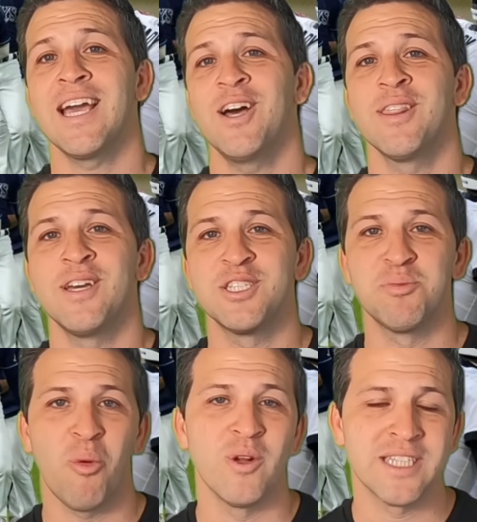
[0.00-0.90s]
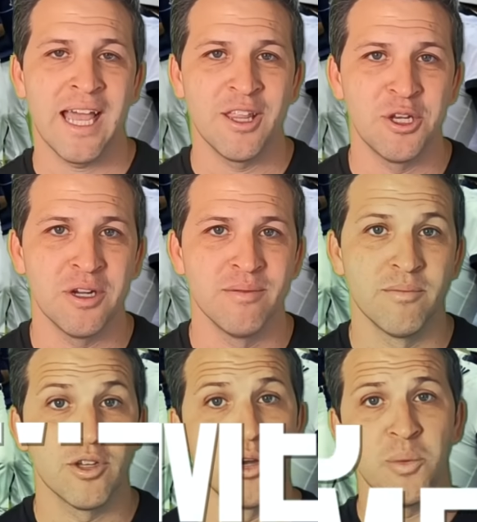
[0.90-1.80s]
out the sports calendar.
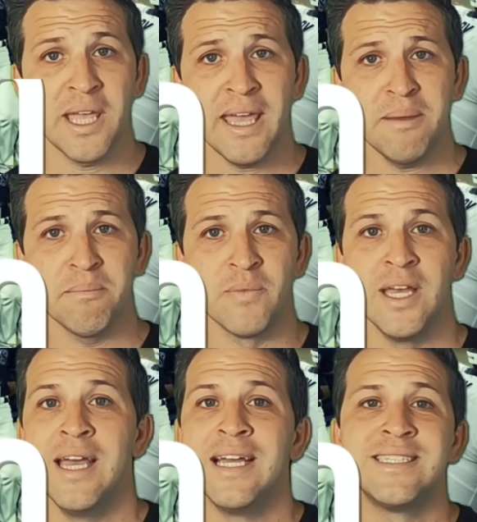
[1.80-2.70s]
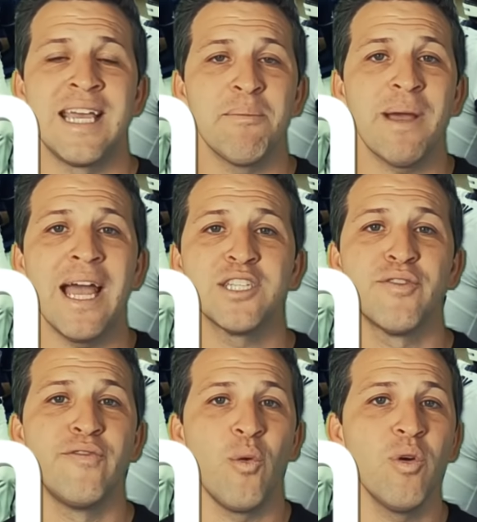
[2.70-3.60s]
Go to a game. Tampa has
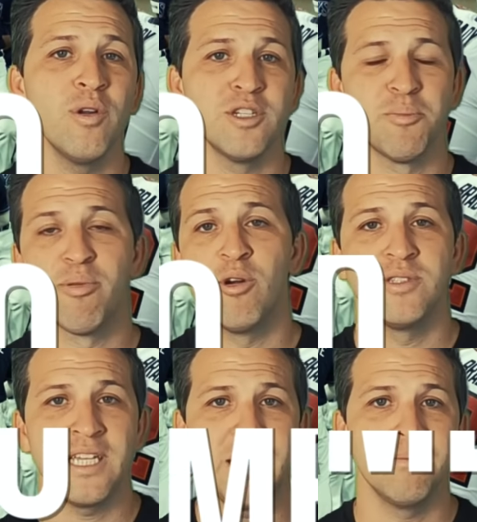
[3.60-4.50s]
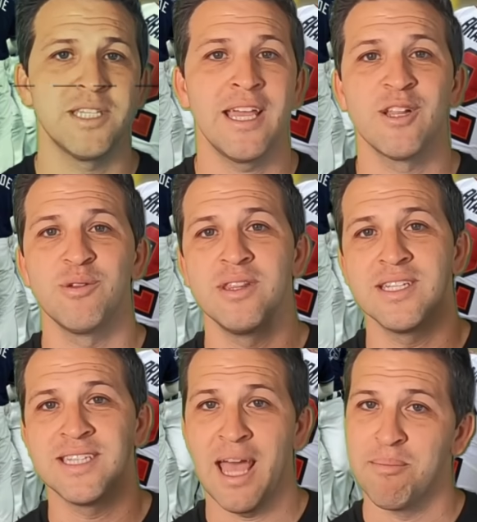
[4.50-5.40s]
four pro teams, including the
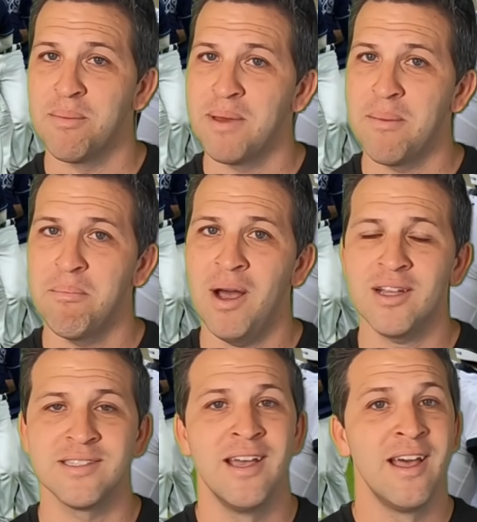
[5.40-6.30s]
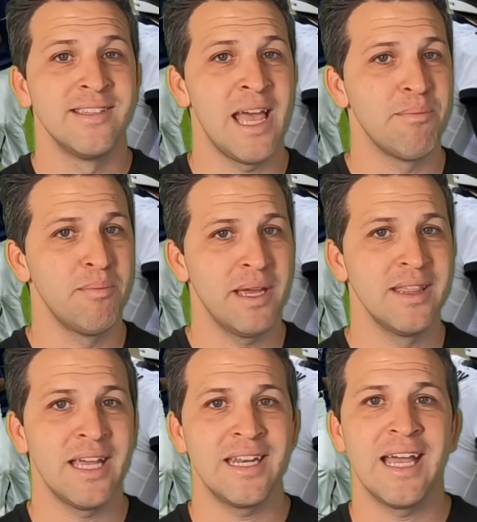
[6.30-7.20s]
Tampa Bay Bucks, Tampa Bay
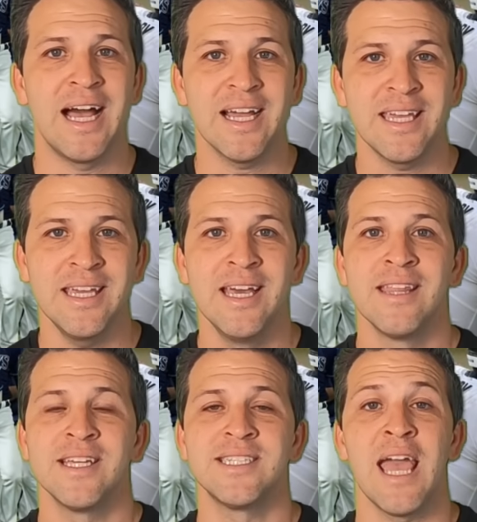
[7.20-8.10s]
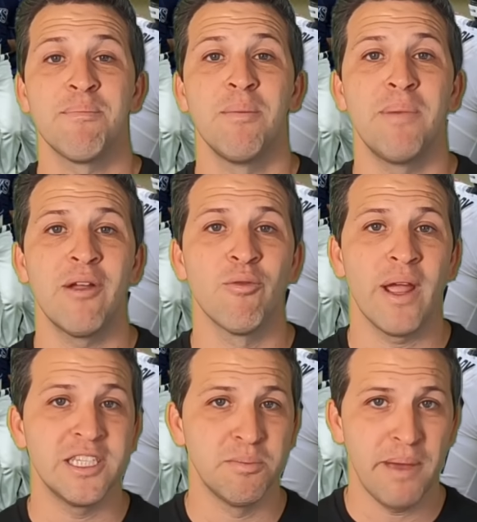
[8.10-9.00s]
Lightning Hockey, the Tampa Bay
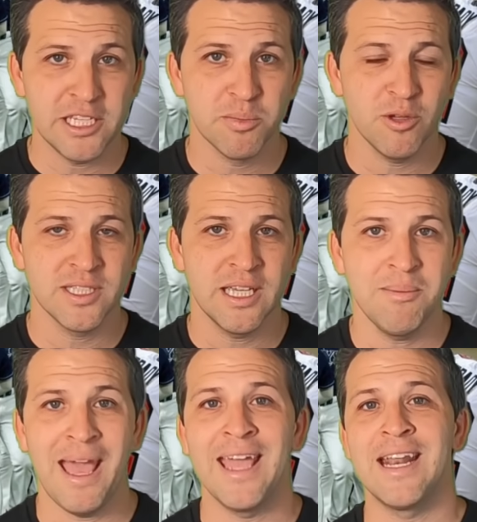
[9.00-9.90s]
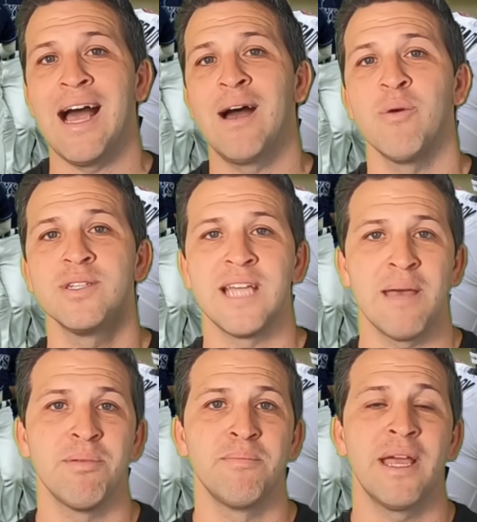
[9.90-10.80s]
Rays baseball team, and our
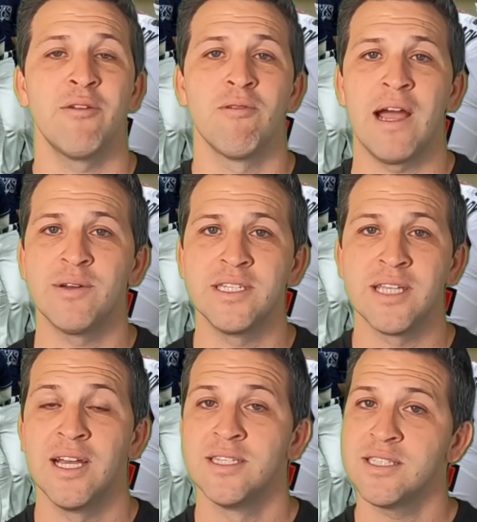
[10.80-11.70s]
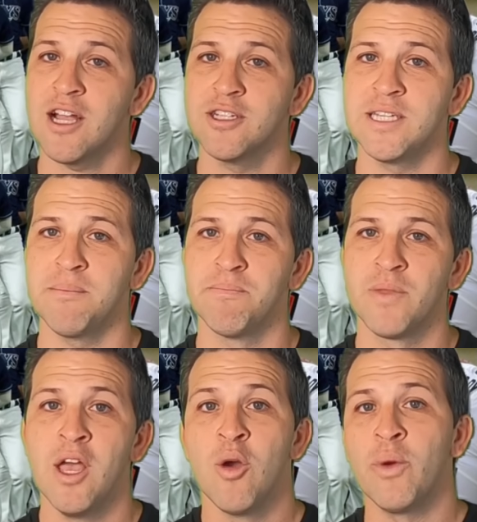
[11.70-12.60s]
Tampa Bay Rowdies soccer team.
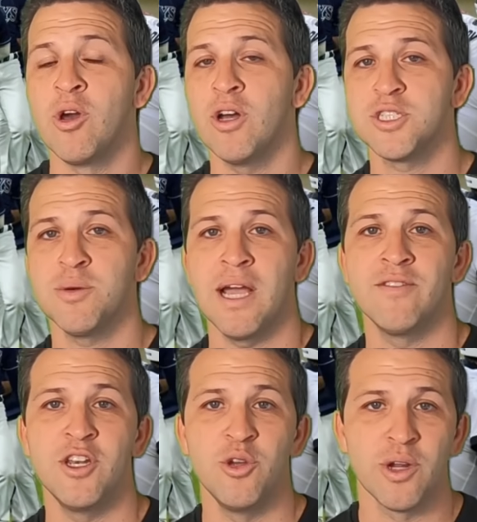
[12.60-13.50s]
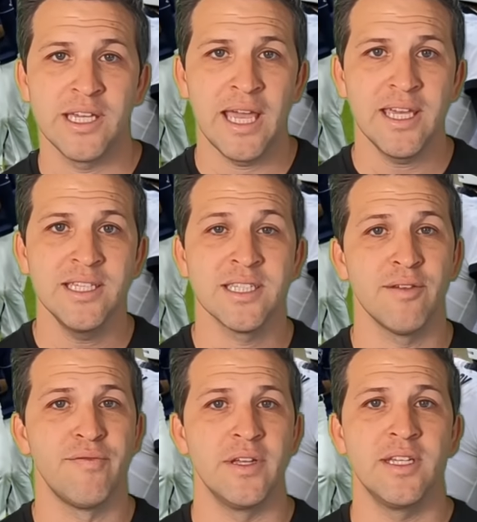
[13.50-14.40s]
We also have the New York Yankees and
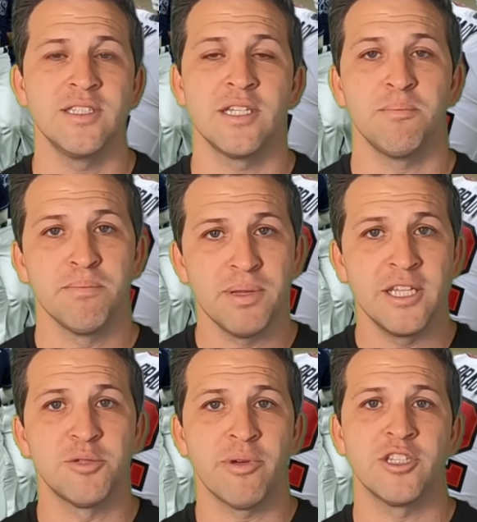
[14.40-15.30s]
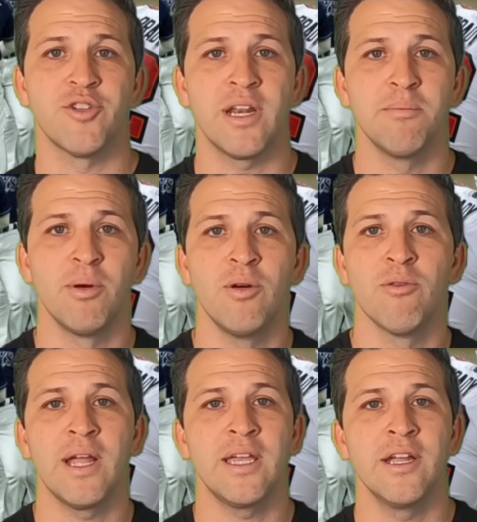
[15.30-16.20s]
the Phillies that play spring training ball
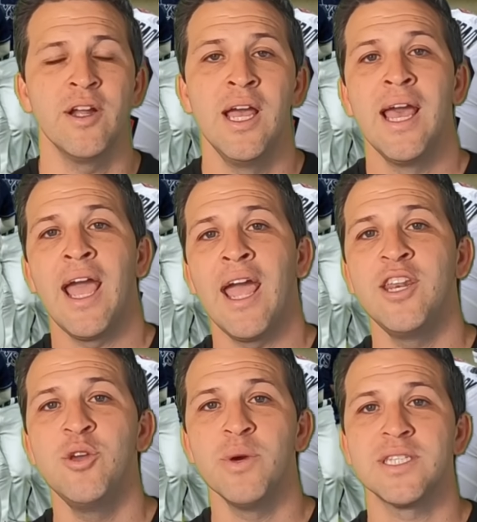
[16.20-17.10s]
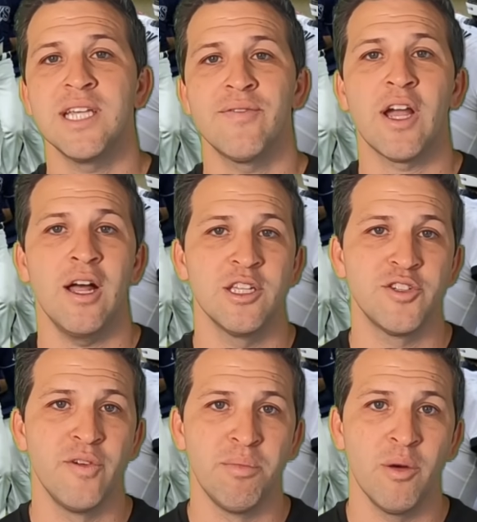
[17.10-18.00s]
right here, and USF
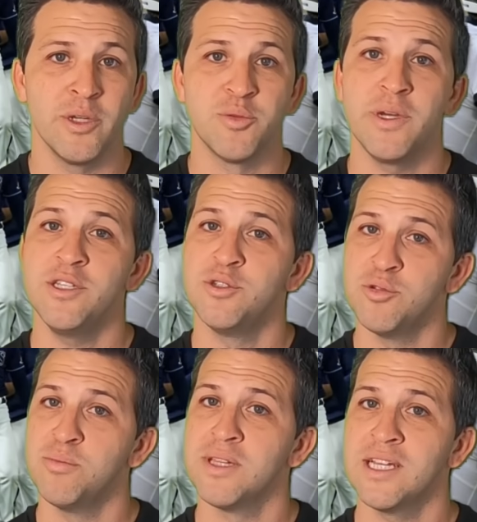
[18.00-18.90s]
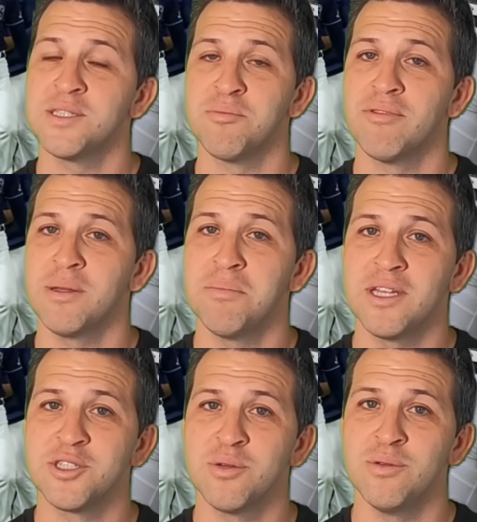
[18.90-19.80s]
College Football, which we do play some pretty
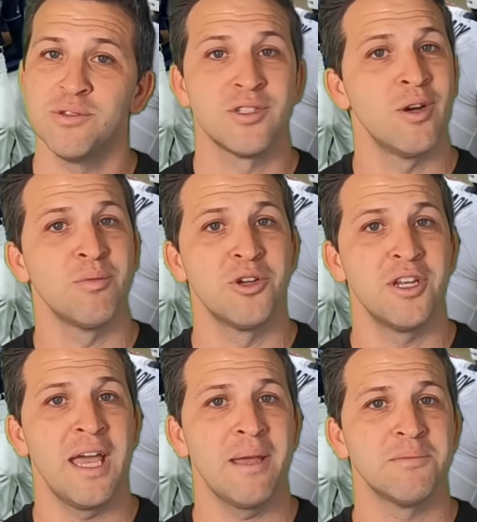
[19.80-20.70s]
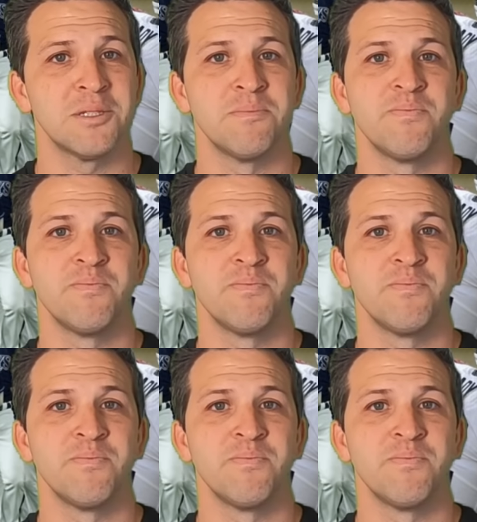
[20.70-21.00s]
big schools, so good games.